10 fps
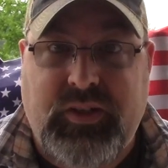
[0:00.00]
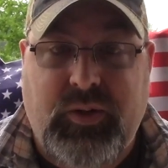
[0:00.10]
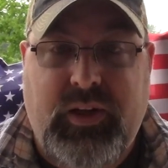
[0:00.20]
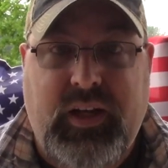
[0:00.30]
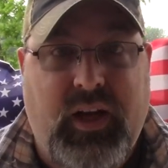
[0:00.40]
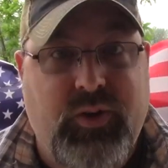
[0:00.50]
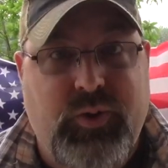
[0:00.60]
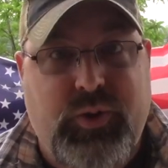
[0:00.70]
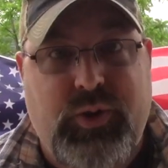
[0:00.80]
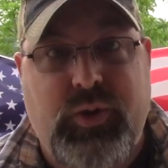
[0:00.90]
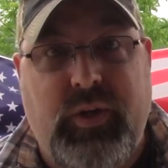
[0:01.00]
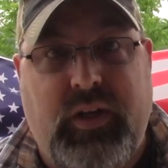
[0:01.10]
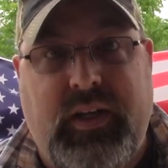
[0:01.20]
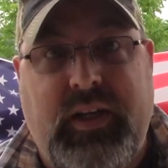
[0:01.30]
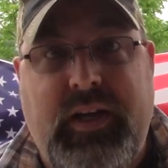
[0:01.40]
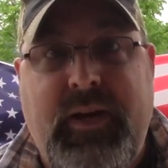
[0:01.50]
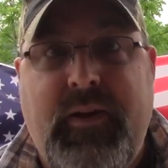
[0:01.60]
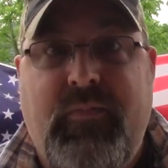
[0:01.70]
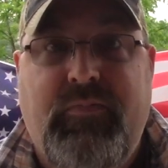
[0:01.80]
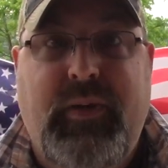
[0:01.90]
So he understood,
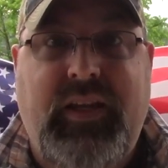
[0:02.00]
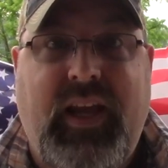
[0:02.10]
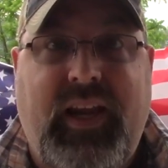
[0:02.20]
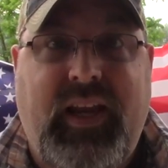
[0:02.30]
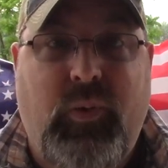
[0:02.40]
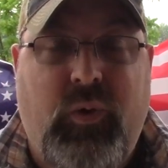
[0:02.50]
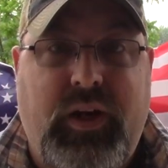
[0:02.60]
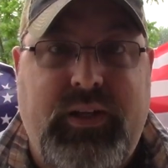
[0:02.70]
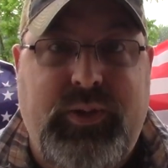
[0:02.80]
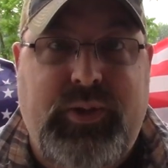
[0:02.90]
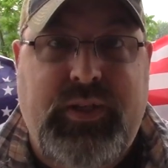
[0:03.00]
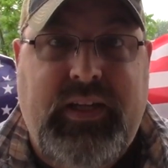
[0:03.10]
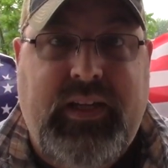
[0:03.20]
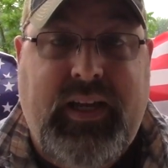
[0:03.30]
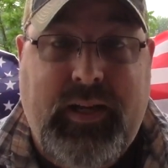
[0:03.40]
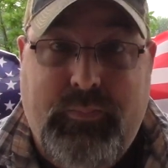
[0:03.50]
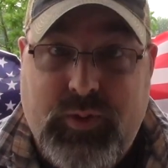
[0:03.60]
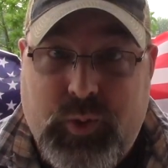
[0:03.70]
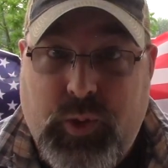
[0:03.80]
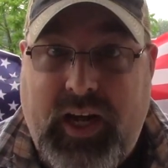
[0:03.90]
but yet he
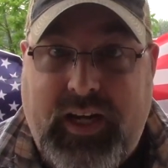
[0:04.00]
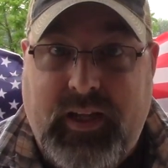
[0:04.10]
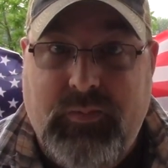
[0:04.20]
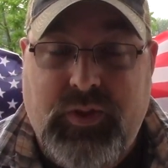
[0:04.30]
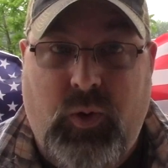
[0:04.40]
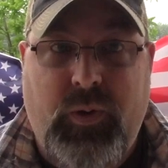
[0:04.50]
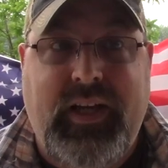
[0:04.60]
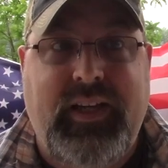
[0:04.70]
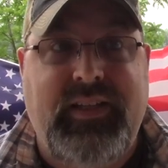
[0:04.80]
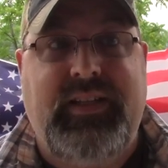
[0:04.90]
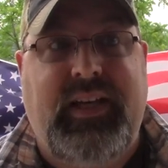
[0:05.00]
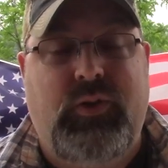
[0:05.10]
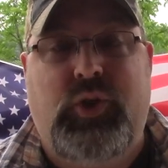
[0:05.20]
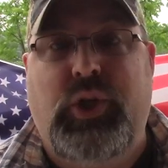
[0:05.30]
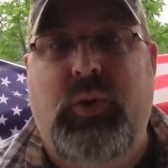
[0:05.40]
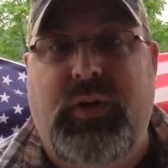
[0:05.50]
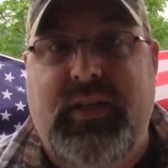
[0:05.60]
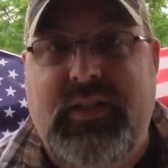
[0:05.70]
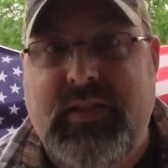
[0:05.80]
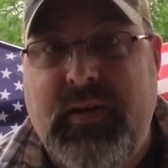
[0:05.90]
betrayed him. So we can see
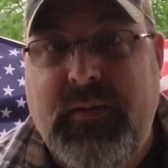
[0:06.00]
Judas